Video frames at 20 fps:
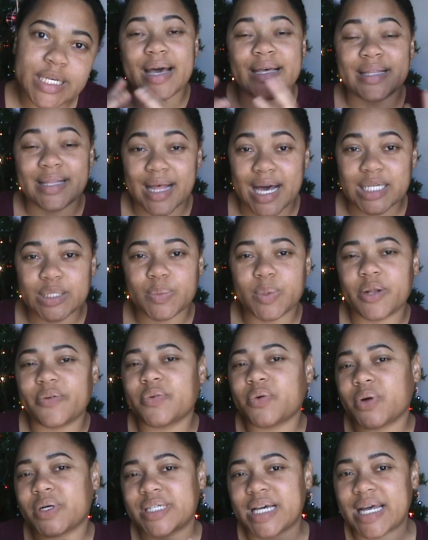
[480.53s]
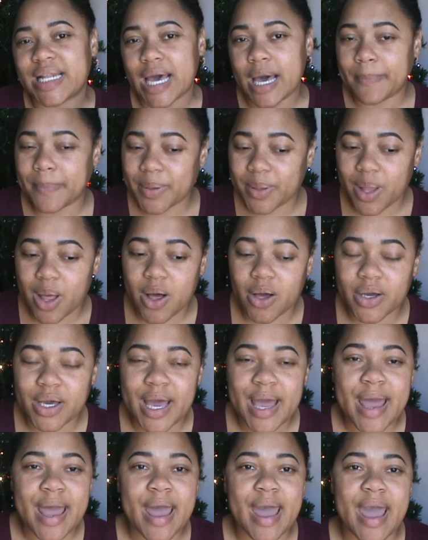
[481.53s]
and the last one of course had an epilogue,
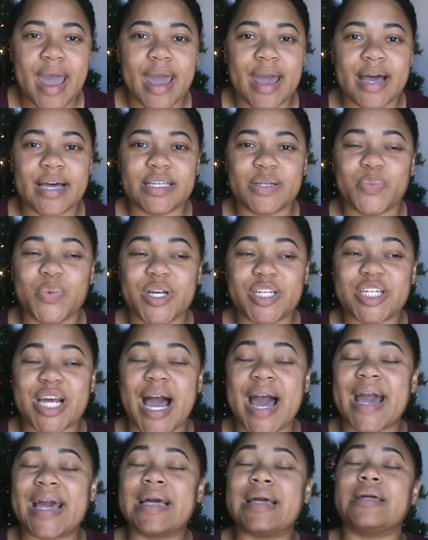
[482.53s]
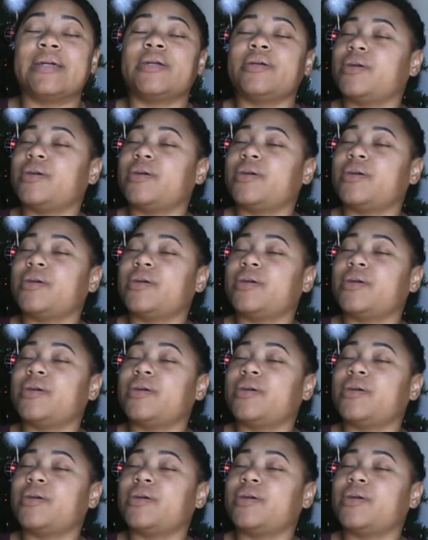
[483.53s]
and which I,